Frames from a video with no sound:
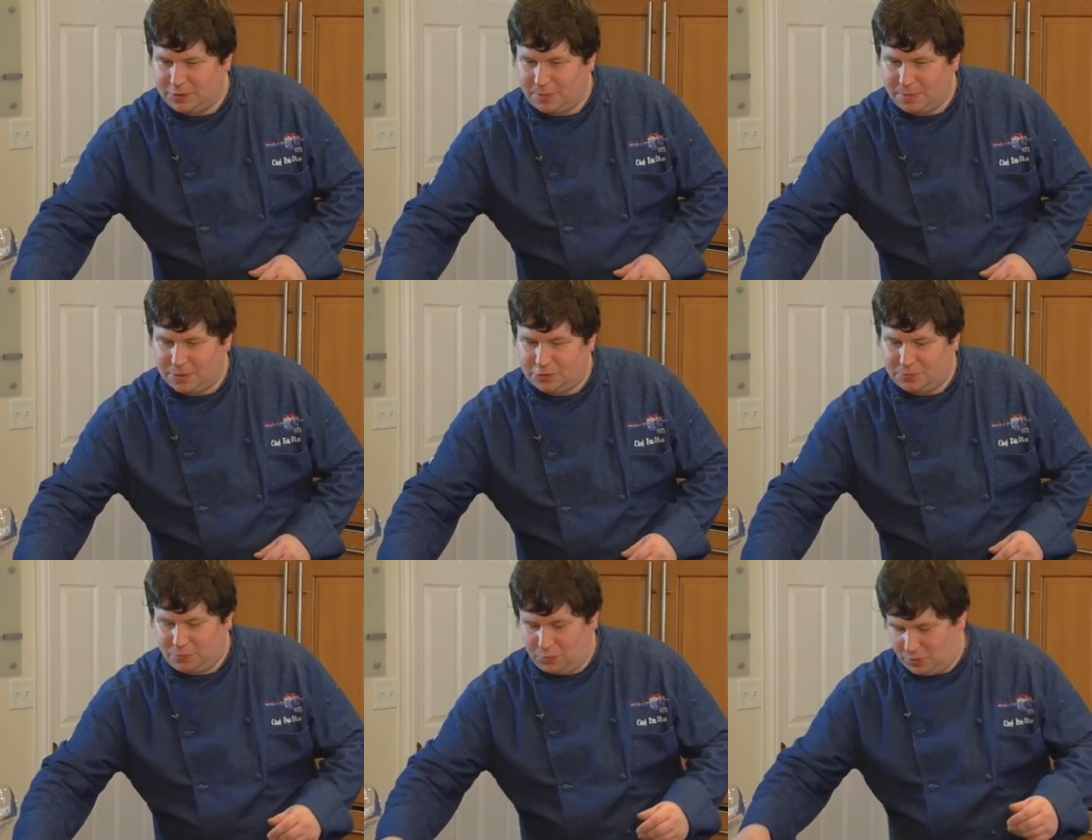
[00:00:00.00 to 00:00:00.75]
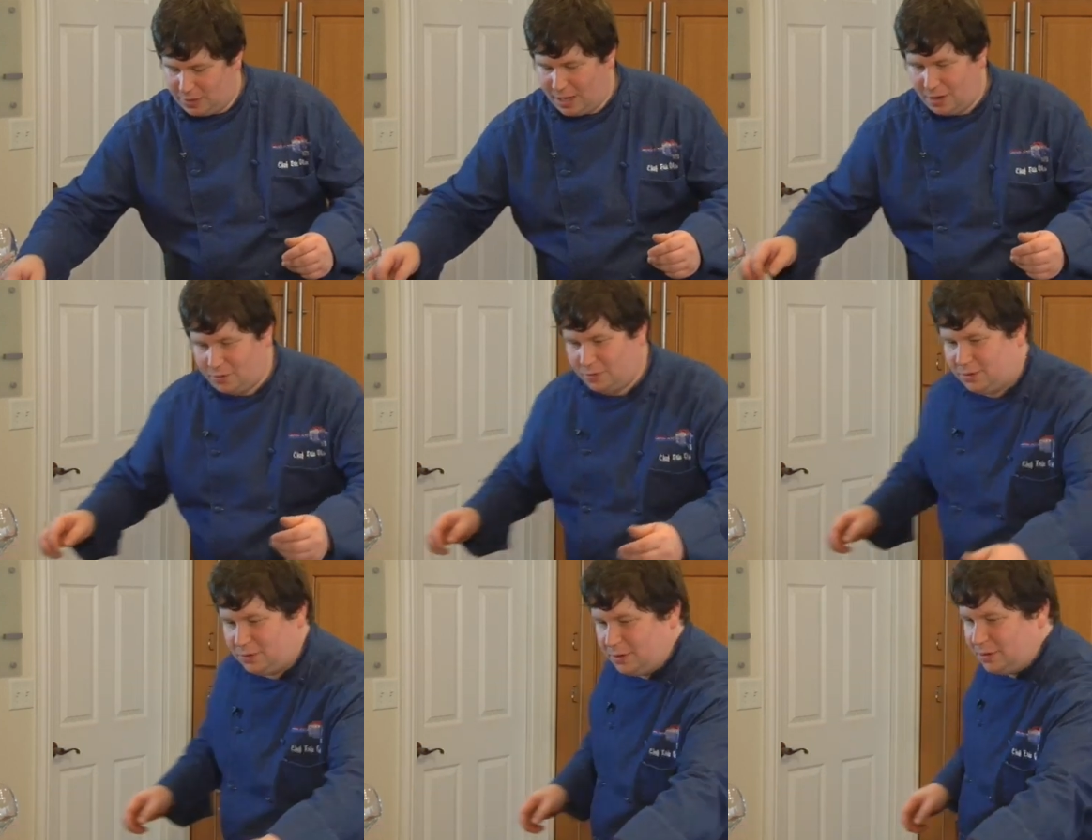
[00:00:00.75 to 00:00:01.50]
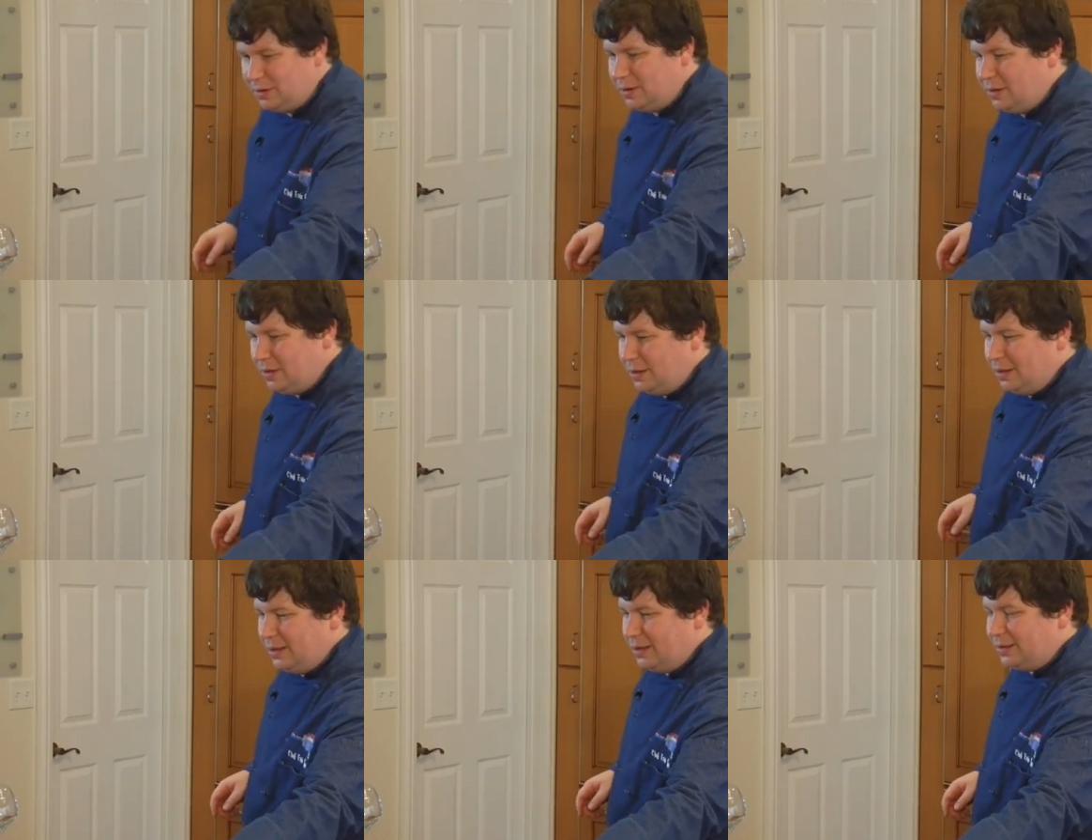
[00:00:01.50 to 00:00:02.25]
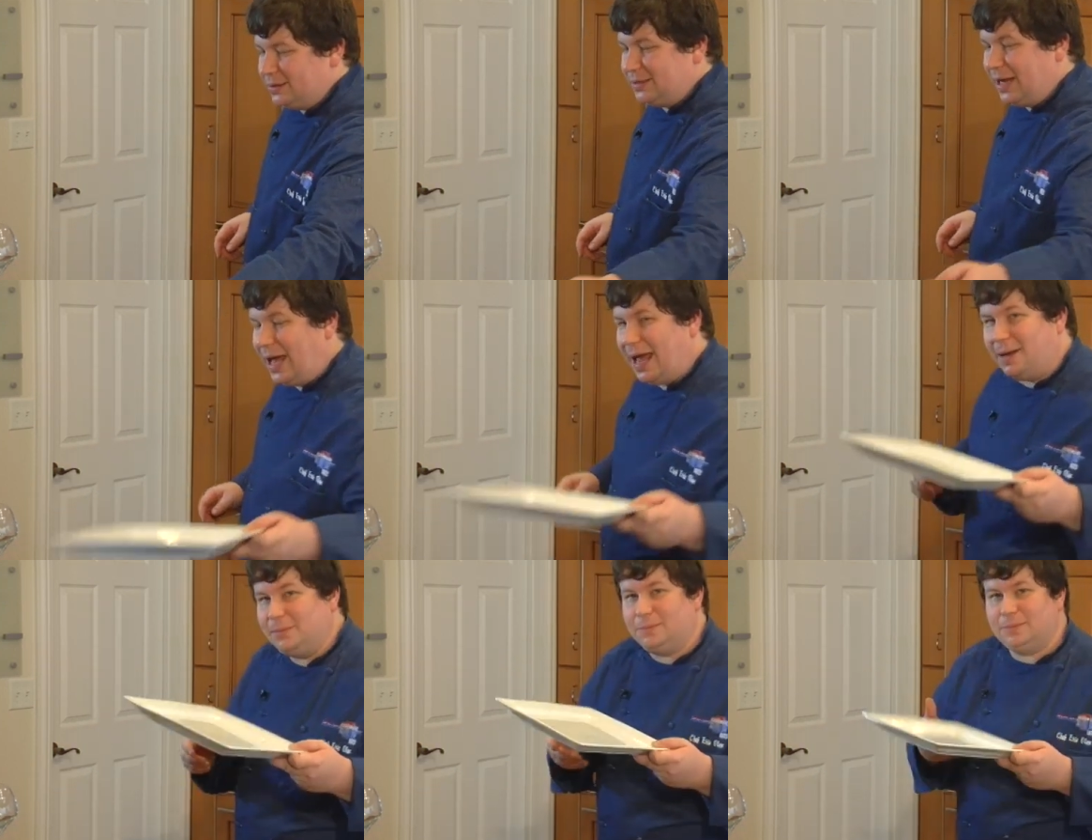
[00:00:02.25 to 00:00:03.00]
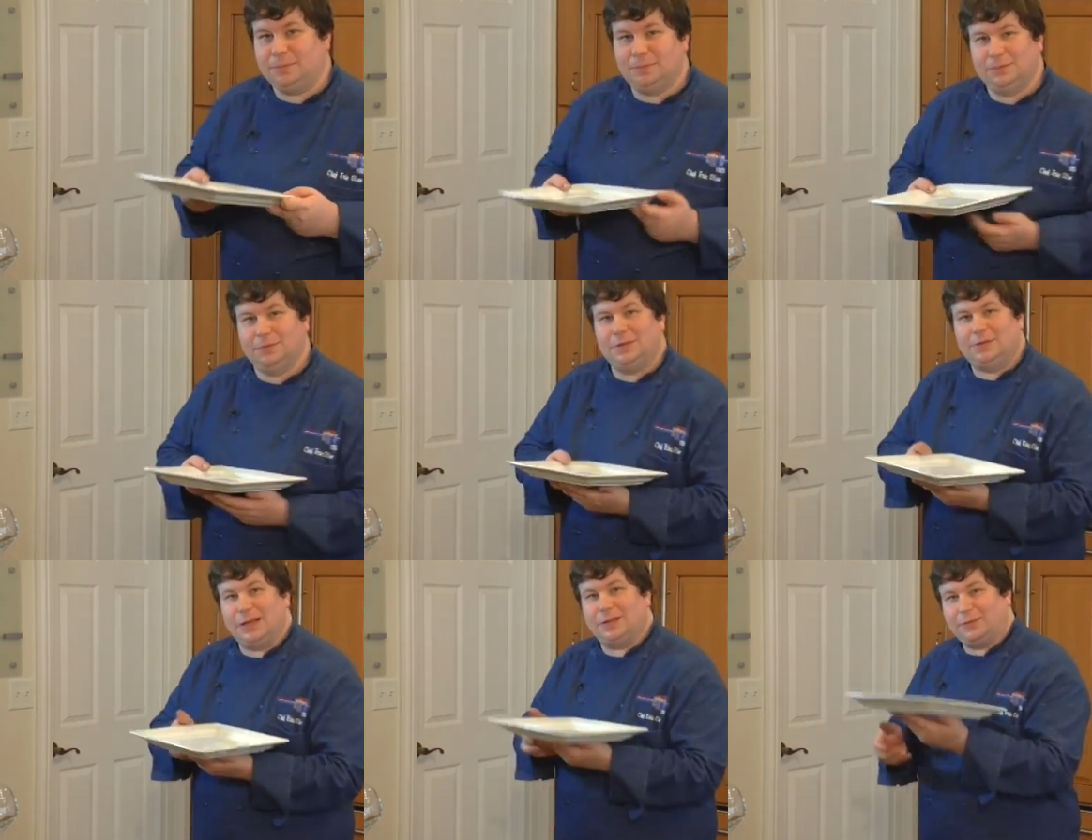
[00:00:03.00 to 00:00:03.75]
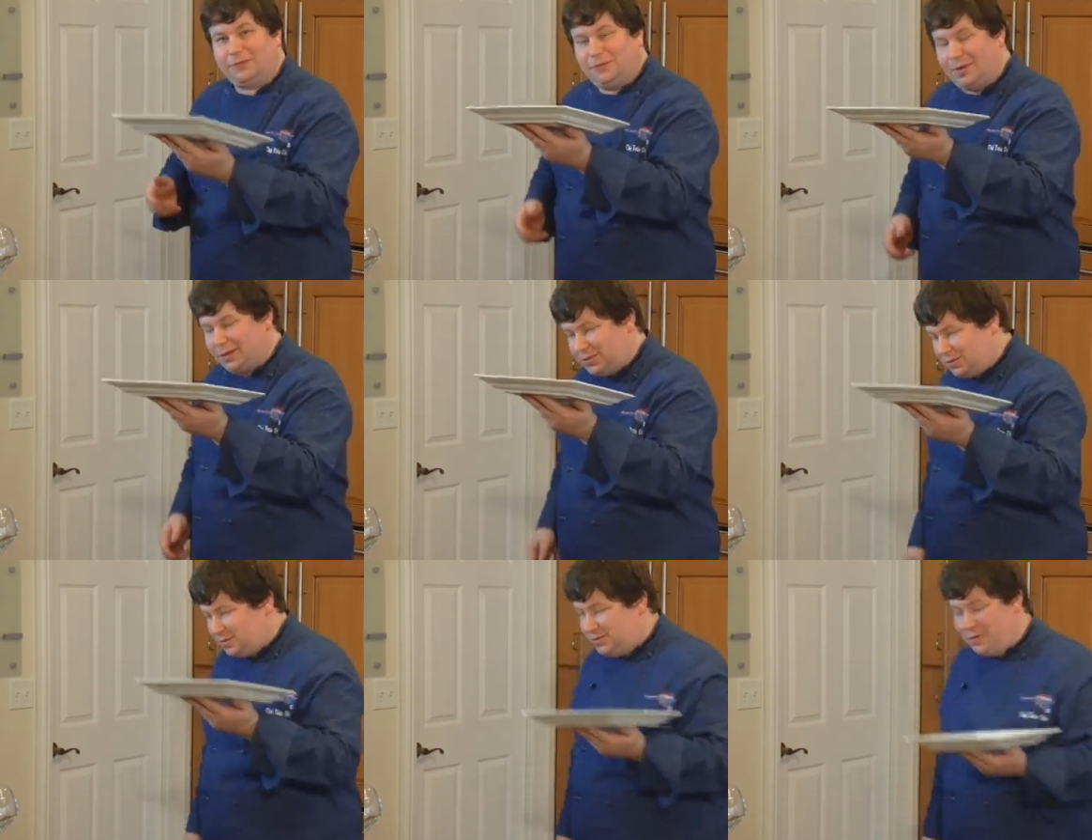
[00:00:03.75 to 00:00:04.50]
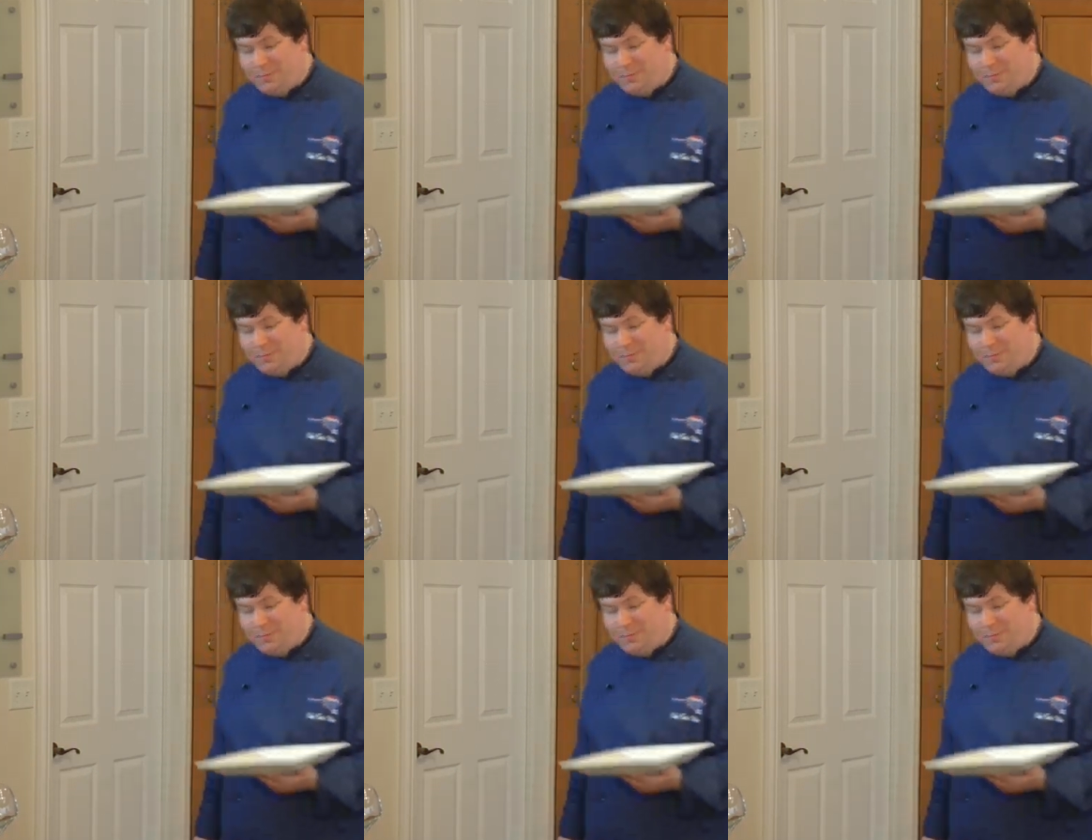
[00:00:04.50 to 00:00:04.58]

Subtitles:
Set my spoon down. It's time to take the fish